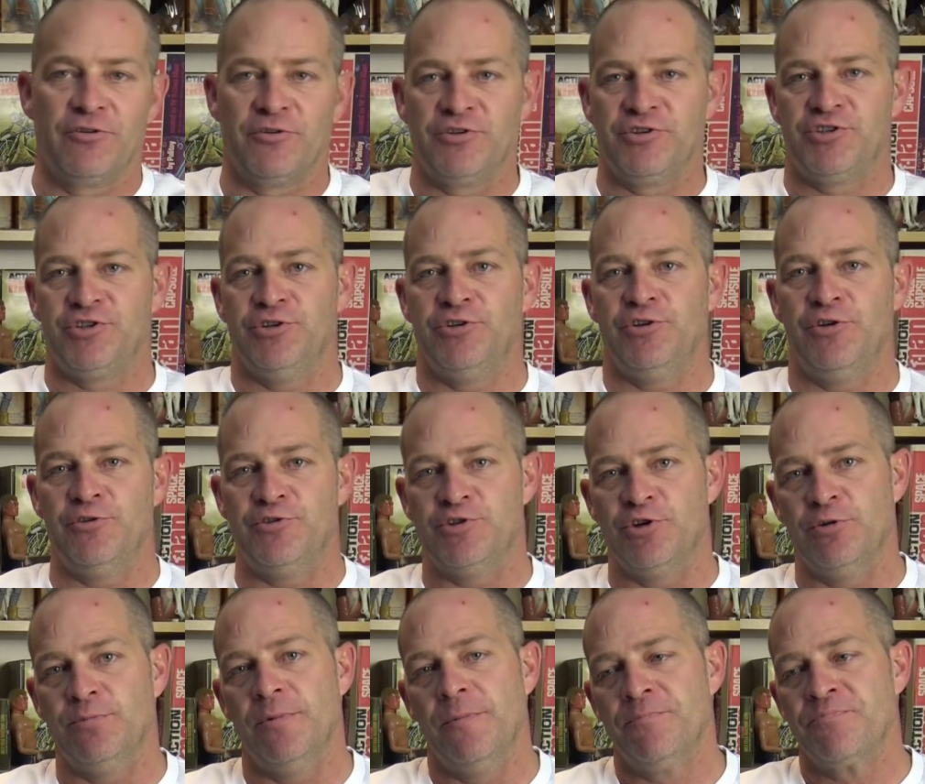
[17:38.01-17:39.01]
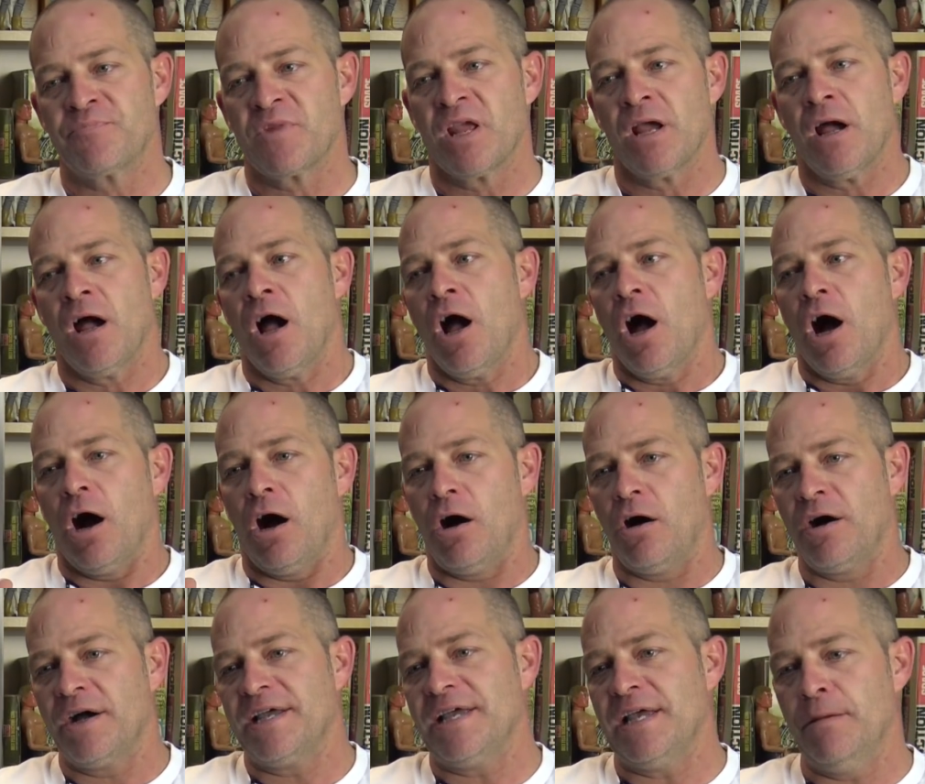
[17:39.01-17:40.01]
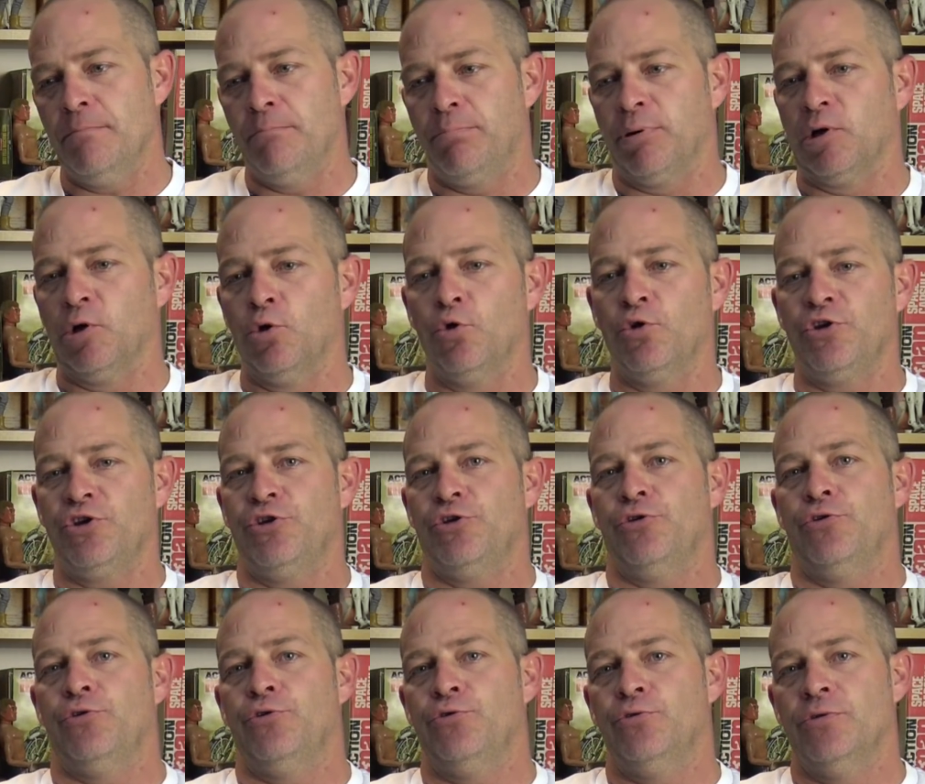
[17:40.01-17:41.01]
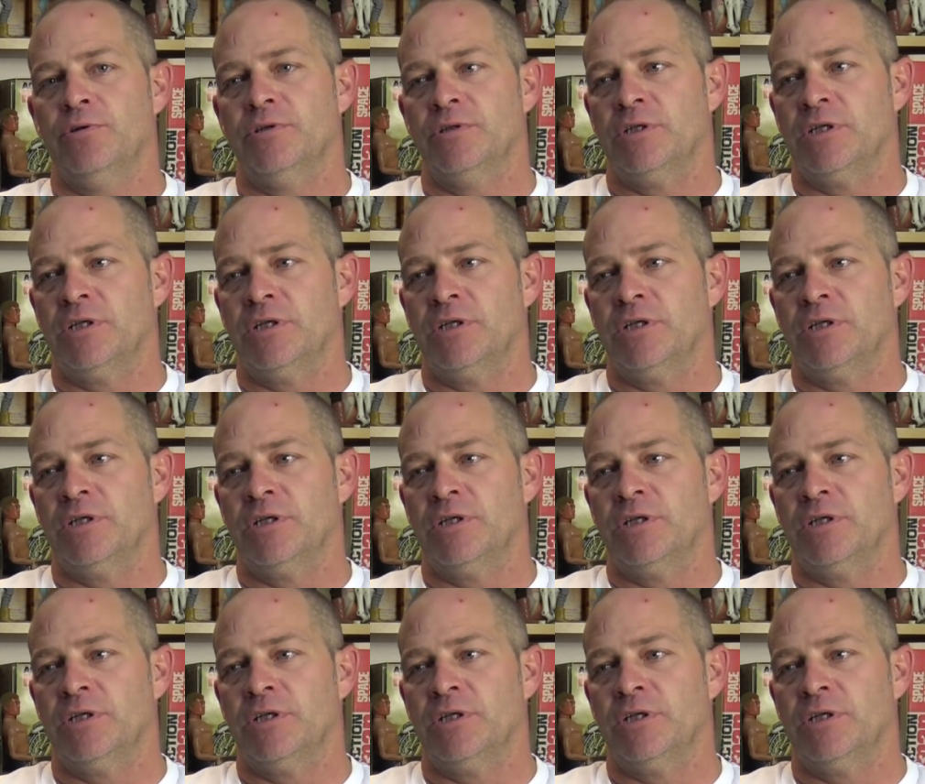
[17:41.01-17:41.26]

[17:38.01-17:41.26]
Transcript: on YouTube. I implore you